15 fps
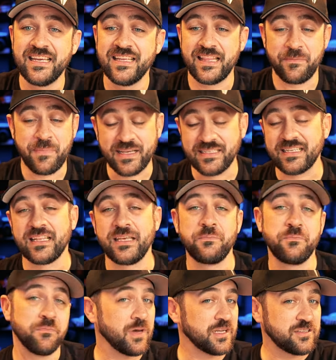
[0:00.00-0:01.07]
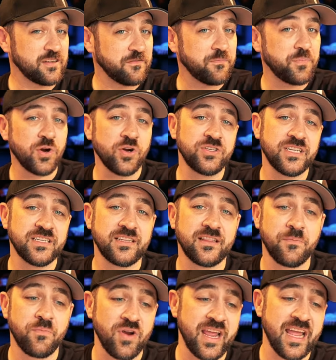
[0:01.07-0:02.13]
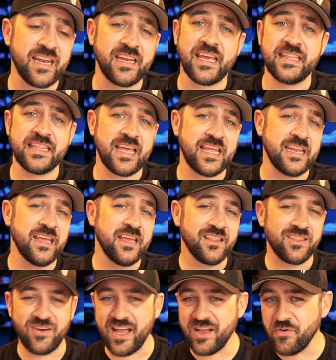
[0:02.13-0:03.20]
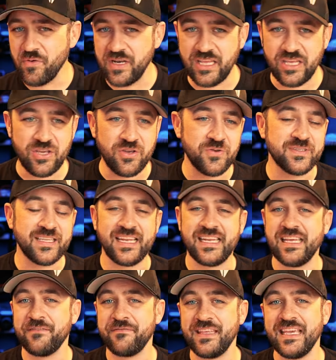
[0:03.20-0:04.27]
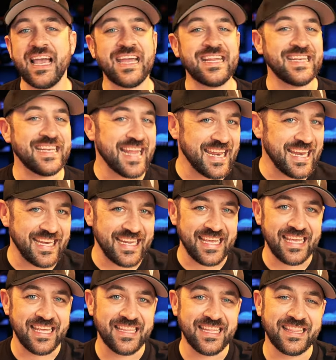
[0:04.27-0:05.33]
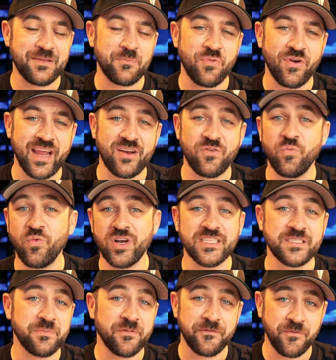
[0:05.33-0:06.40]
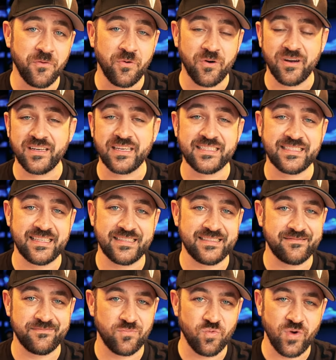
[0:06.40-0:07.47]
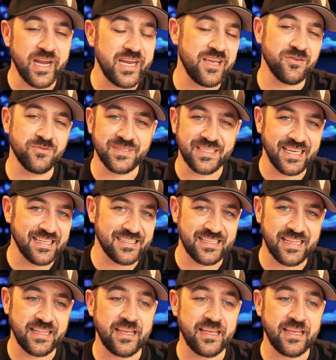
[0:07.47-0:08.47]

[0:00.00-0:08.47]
they basically must have purchased the brand and then they're not going to use any of the identity that the brand was before, since radio skins,